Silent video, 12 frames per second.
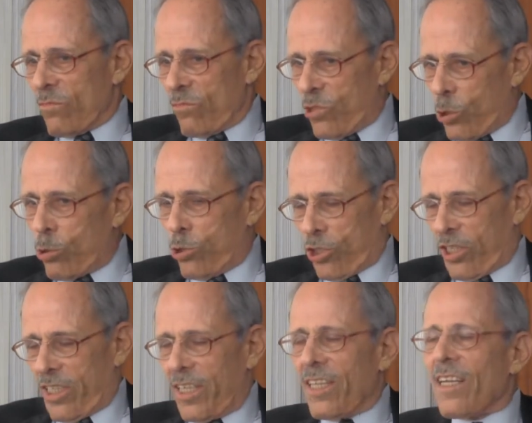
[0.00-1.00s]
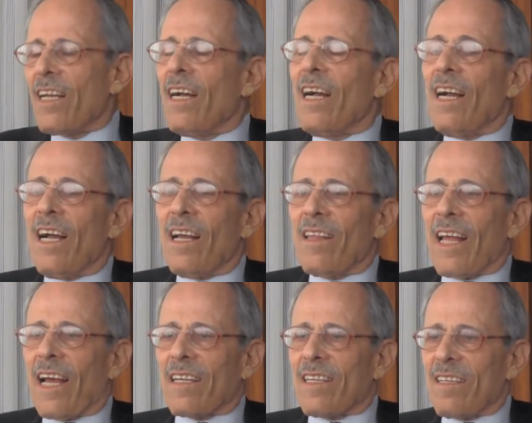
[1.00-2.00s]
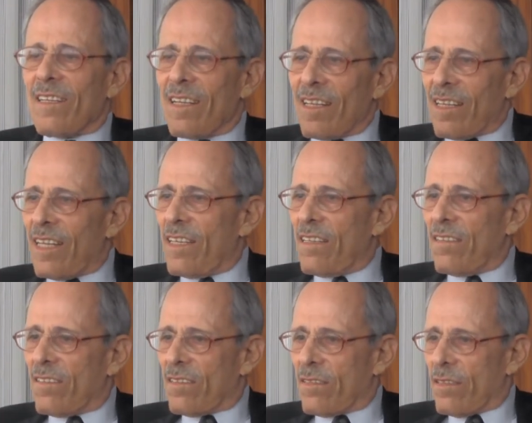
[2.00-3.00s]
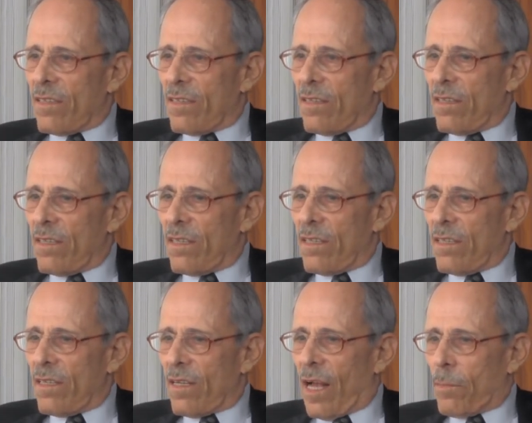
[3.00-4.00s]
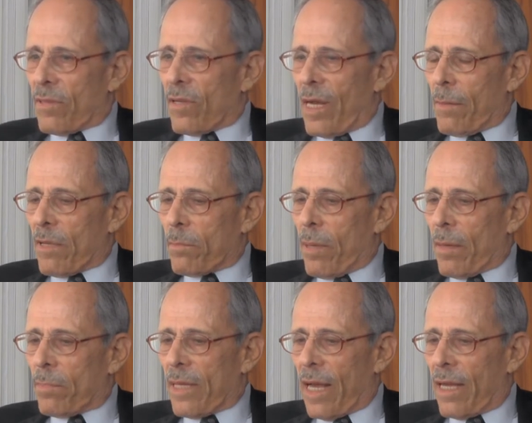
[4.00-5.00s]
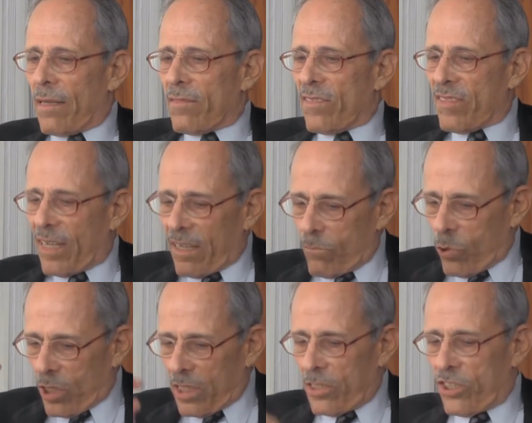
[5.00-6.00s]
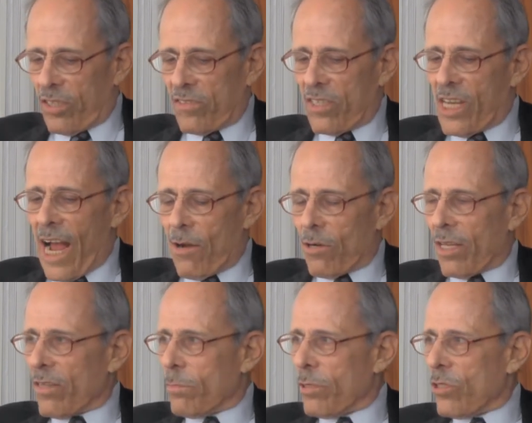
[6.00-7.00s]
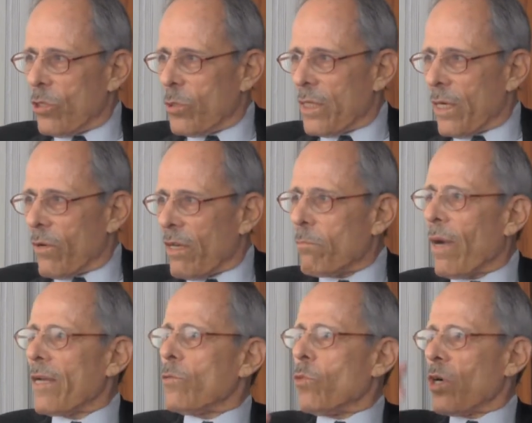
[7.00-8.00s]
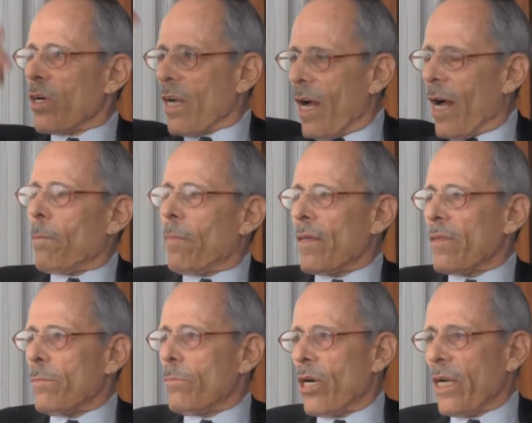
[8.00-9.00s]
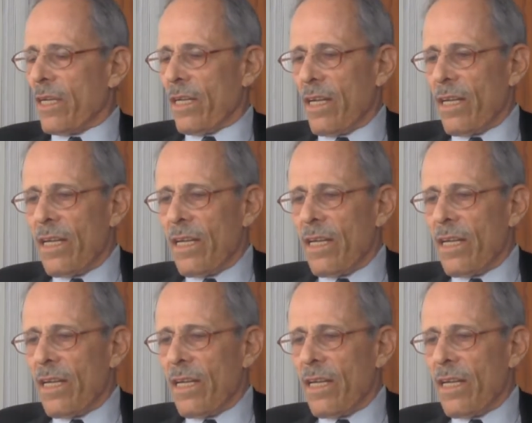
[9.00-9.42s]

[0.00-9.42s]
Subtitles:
usually, that these hypothalamic peptides, instead of working just down on the pituitary, might work up on the brain.